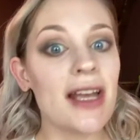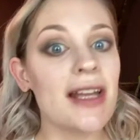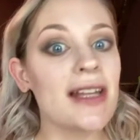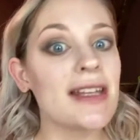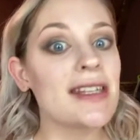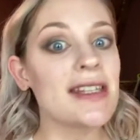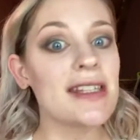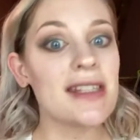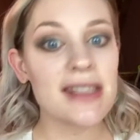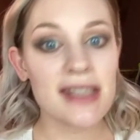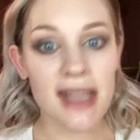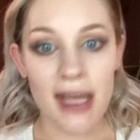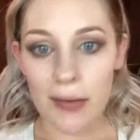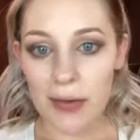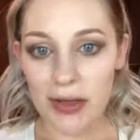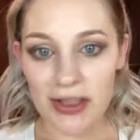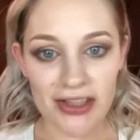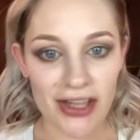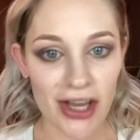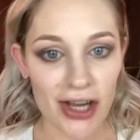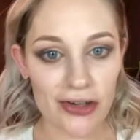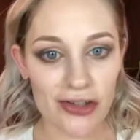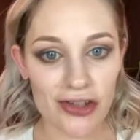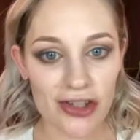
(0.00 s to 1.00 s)
Same
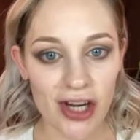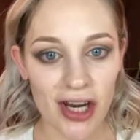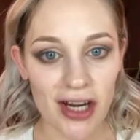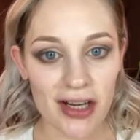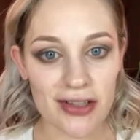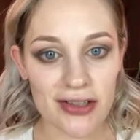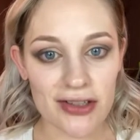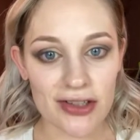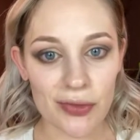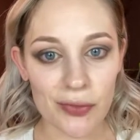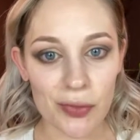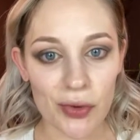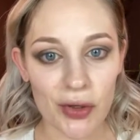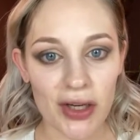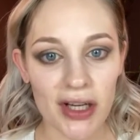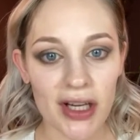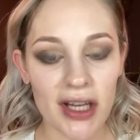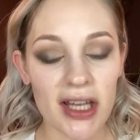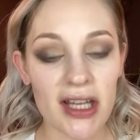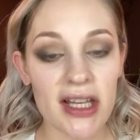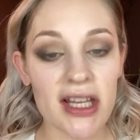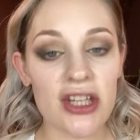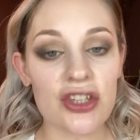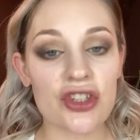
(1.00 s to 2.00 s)
exact shade as
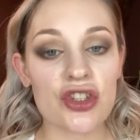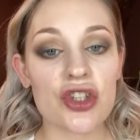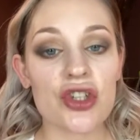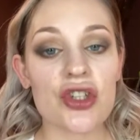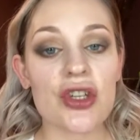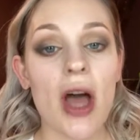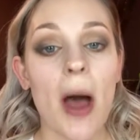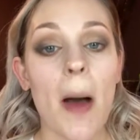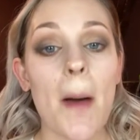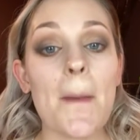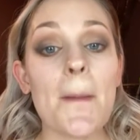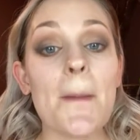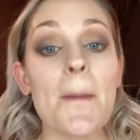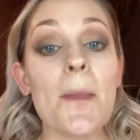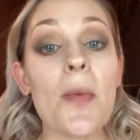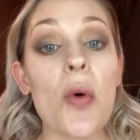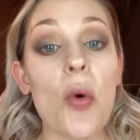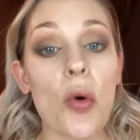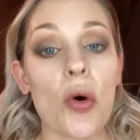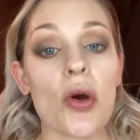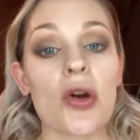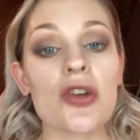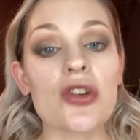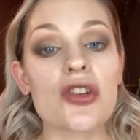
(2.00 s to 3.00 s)
Sabrina. It's just got
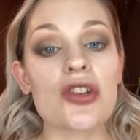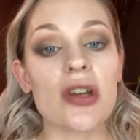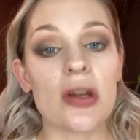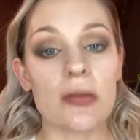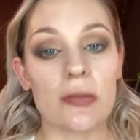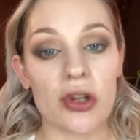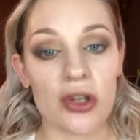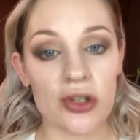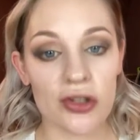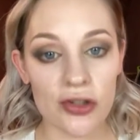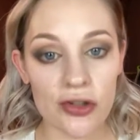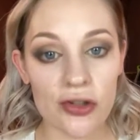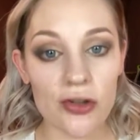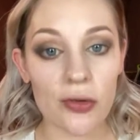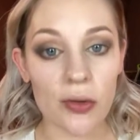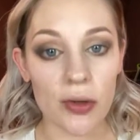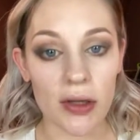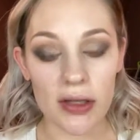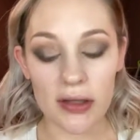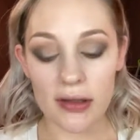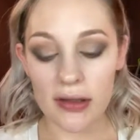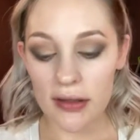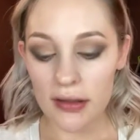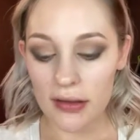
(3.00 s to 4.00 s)
more shimmer to
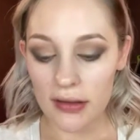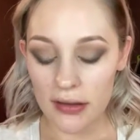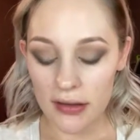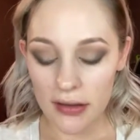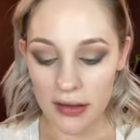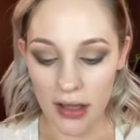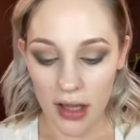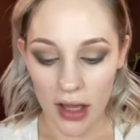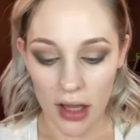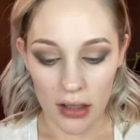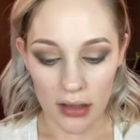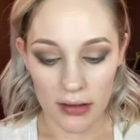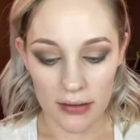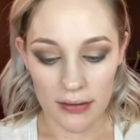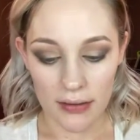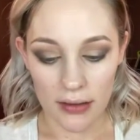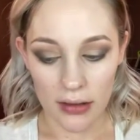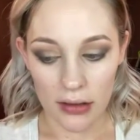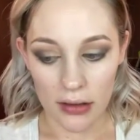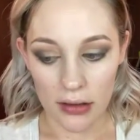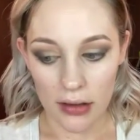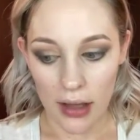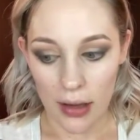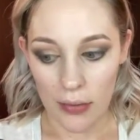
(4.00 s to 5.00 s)
it. And it's
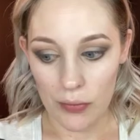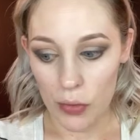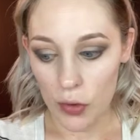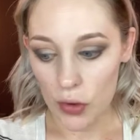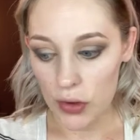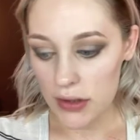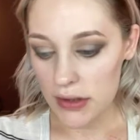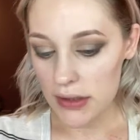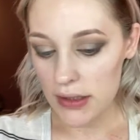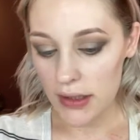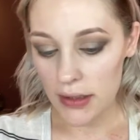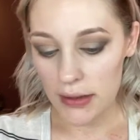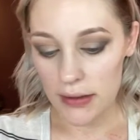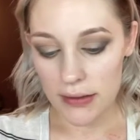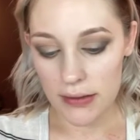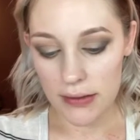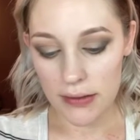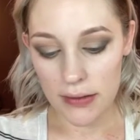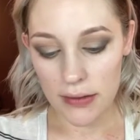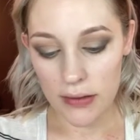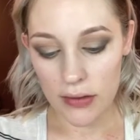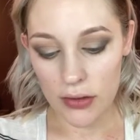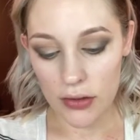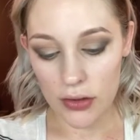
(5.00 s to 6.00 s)
a lot more
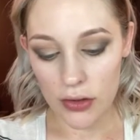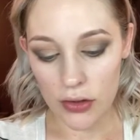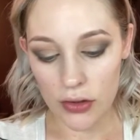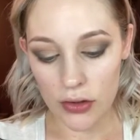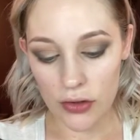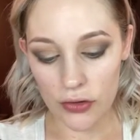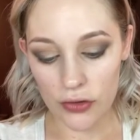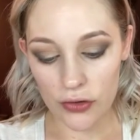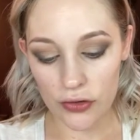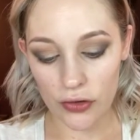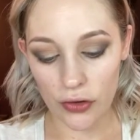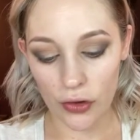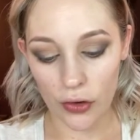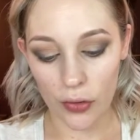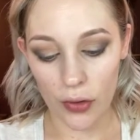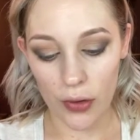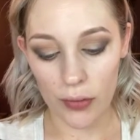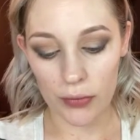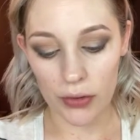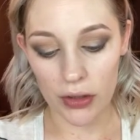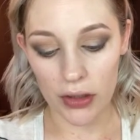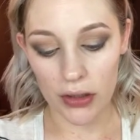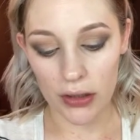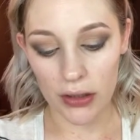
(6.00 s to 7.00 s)
intense. So
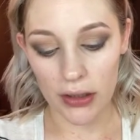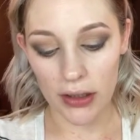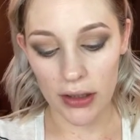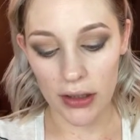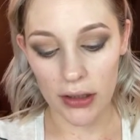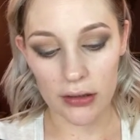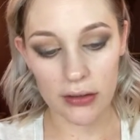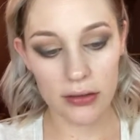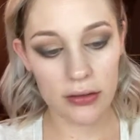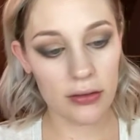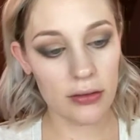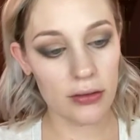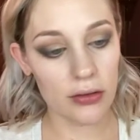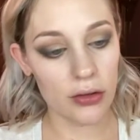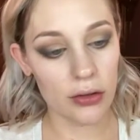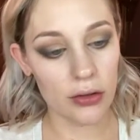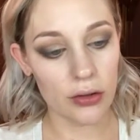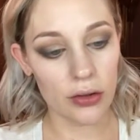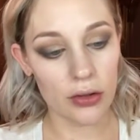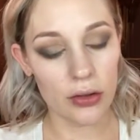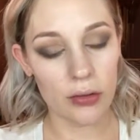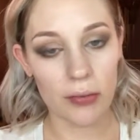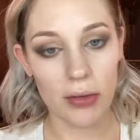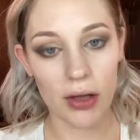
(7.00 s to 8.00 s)
I'm going to get a
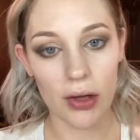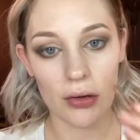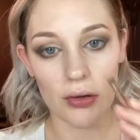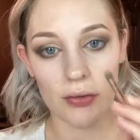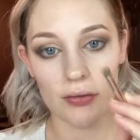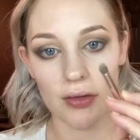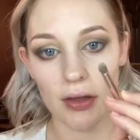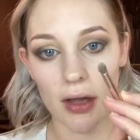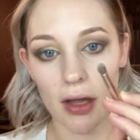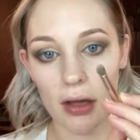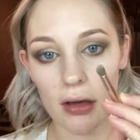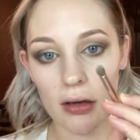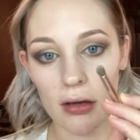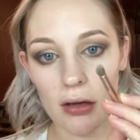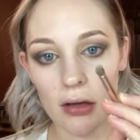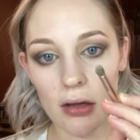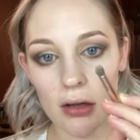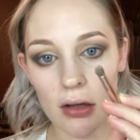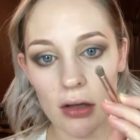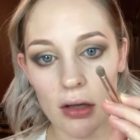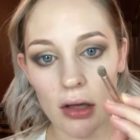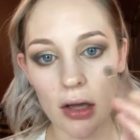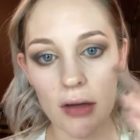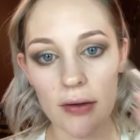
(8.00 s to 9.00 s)
good amount of that
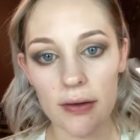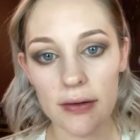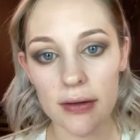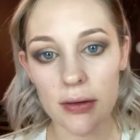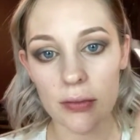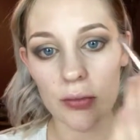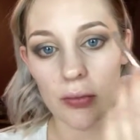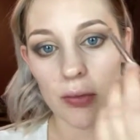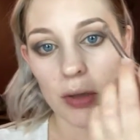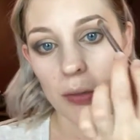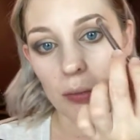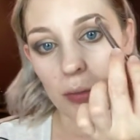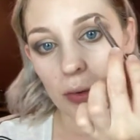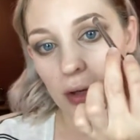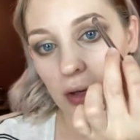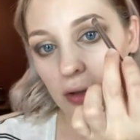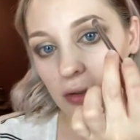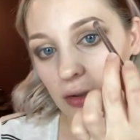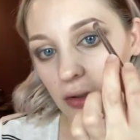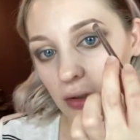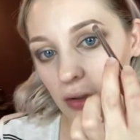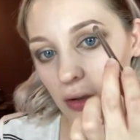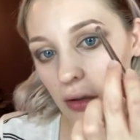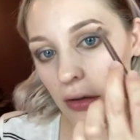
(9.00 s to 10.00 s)
on the tip of my
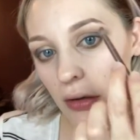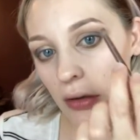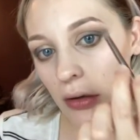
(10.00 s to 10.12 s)
brush.